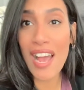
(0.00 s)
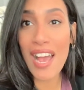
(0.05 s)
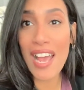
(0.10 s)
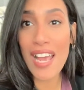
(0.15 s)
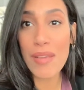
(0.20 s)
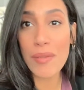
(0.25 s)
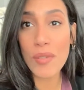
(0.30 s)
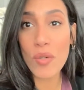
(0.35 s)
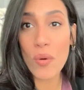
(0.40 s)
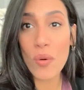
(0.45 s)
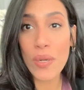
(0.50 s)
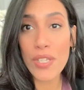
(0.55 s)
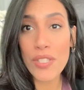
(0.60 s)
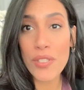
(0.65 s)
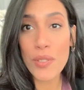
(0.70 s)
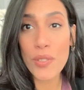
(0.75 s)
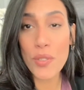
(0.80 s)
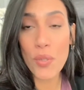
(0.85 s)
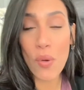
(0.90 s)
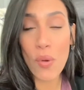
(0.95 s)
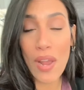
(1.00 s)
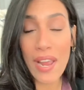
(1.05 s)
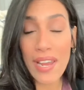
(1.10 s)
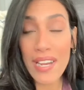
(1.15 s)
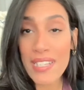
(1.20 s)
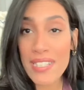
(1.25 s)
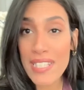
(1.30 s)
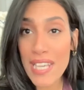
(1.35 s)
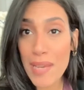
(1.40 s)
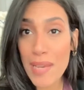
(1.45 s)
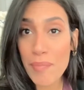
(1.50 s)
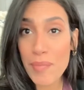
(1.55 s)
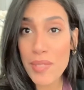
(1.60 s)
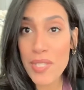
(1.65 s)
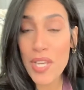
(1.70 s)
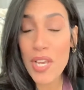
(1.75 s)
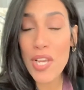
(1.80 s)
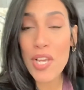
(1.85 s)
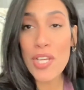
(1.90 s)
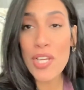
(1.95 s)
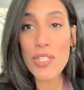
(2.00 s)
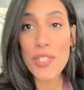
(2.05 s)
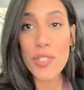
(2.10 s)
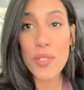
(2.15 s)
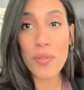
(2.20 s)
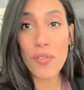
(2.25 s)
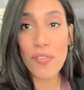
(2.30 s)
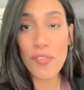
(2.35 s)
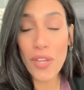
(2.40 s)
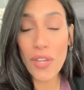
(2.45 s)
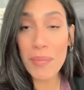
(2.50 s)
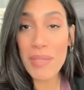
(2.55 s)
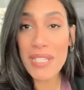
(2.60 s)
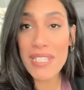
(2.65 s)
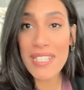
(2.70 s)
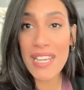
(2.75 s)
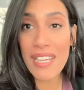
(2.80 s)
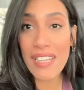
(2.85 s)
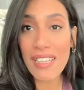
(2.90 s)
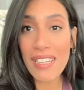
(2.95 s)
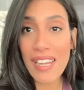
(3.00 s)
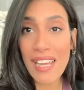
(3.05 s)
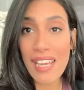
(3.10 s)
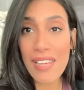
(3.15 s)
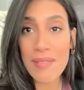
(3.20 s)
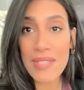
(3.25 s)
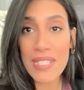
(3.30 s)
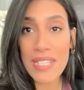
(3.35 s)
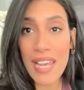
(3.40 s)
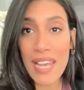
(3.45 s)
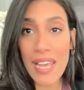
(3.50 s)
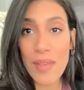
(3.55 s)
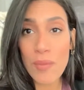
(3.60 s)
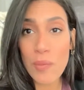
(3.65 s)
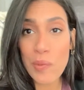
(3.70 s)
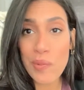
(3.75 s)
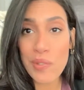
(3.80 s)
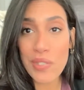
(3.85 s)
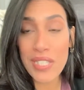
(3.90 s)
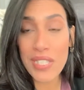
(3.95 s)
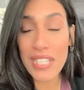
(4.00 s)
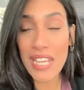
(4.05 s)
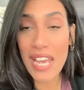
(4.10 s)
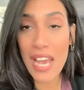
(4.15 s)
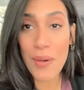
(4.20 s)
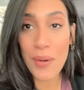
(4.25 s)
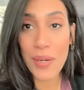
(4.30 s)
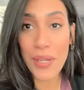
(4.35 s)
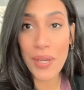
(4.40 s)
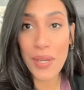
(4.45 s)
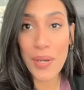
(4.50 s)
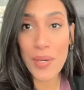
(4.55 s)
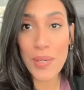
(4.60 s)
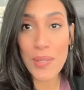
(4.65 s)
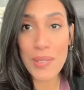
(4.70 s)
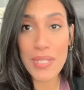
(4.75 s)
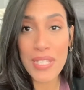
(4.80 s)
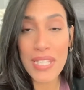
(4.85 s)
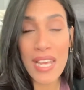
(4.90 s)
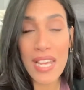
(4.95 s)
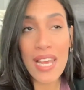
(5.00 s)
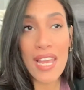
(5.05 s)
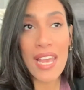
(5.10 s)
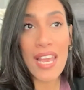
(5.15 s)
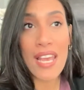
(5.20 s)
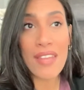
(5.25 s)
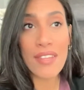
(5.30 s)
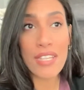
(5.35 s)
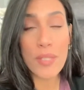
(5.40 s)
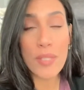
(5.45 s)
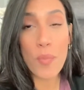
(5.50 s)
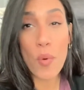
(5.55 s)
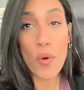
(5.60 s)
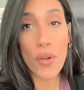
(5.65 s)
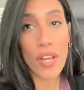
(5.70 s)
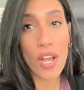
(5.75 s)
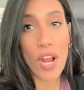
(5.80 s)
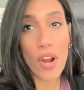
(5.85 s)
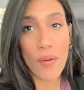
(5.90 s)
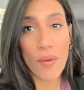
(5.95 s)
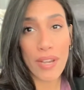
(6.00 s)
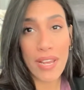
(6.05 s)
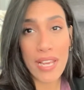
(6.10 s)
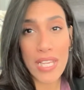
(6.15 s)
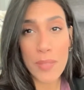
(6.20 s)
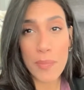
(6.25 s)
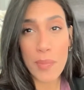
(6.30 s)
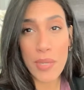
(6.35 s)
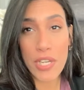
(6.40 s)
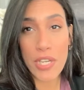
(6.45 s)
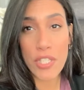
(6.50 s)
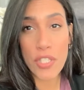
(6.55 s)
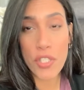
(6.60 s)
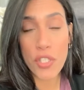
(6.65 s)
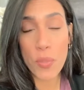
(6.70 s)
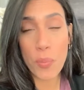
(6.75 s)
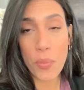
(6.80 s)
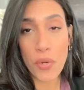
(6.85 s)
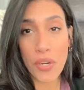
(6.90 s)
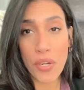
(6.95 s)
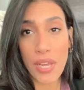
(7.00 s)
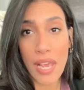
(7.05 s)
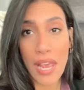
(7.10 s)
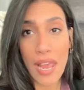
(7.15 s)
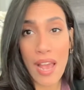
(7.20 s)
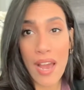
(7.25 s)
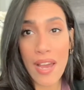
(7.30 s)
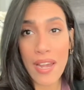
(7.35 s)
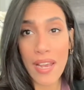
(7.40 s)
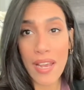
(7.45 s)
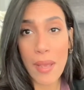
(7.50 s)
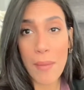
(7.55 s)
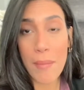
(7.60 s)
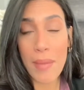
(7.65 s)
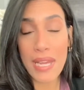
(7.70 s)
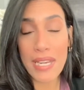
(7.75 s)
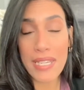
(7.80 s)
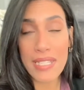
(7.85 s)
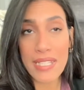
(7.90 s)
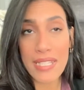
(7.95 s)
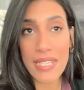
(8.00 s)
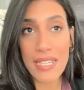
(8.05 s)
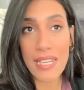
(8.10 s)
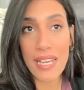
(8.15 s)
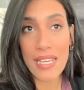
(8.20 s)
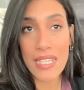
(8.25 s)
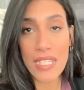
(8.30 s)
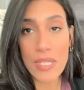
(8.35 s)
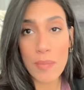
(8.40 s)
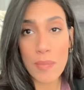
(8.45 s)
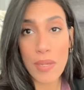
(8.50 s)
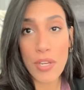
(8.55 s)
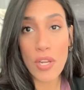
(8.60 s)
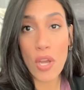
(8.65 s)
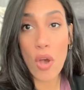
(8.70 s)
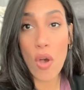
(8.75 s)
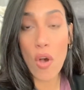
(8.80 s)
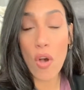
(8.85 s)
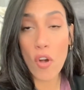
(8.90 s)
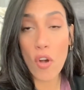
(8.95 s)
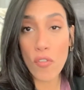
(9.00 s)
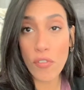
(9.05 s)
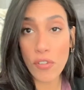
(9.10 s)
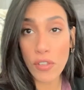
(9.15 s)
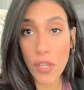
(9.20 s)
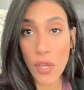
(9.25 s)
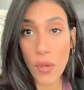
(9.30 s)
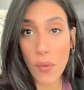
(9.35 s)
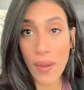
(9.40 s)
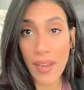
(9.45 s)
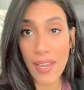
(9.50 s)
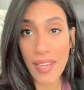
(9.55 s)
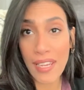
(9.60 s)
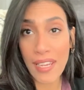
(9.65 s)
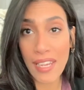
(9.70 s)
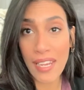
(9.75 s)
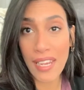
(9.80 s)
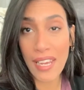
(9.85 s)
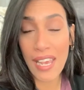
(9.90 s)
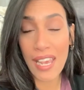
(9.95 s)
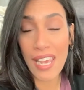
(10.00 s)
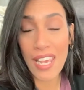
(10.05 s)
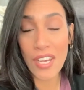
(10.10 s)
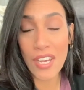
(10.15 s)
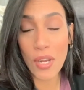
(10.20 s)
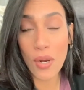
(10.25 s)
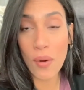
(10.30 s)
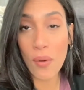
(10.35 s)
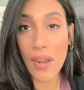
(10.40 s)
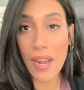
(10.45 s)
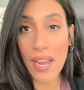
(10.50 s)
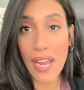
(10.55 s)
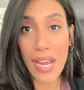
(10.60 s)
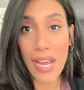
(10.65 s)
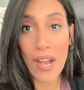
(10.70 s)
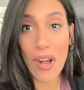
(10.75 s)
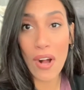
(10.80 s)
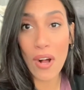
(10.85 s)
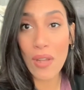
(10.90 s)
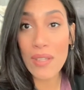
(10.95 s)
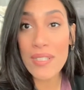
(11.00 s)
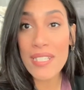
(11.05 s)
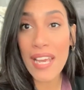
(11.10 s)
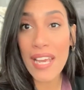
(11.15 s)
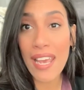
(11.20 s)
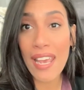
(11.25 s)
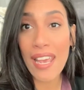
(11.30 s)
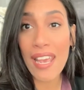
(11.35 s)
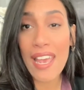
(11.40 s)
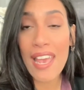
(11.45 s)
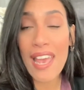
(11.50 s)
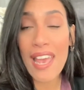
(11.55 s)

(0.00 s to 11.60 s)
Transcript: I am going to try and attempt to film this day in the life today. We will see how it goes. This morning already has been super chaotic. Madison has been overly cranky and crying all day.